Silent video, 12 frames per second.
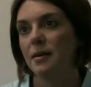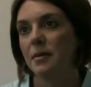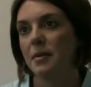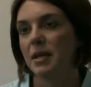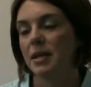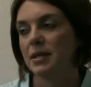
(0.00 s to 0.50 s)

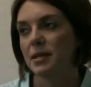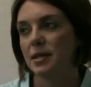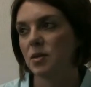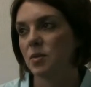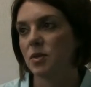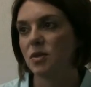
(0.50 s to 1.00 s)
because
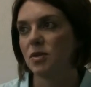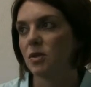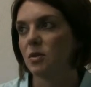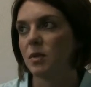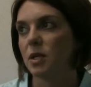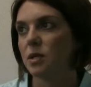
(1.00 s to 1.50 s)
this was
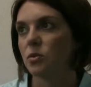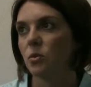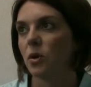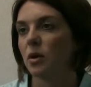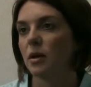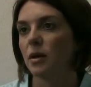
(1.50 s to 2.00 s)
so much
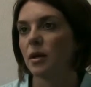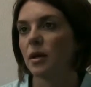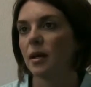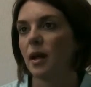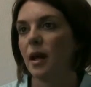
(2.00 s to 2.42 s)
work